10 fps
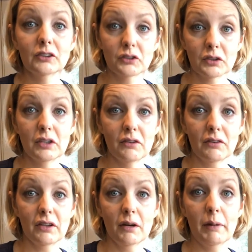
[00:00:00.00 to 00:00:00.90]

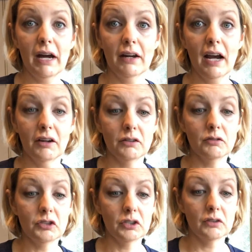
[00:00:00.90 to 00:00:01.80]
truth about how you
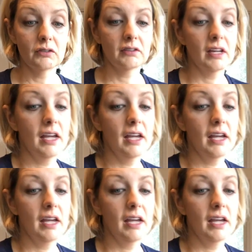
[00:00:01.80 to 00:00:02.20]
juice.